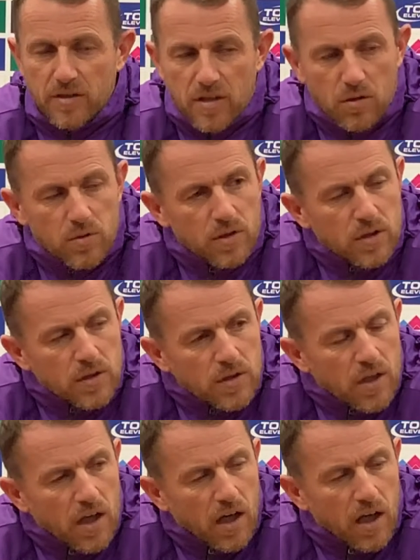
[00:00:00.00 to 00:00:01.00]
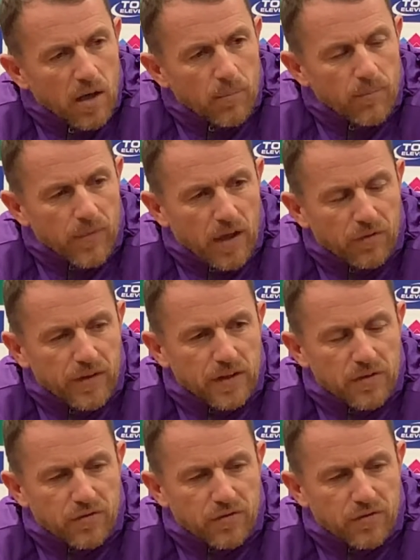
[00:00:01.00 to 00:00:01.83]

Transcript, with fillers: So um, I think the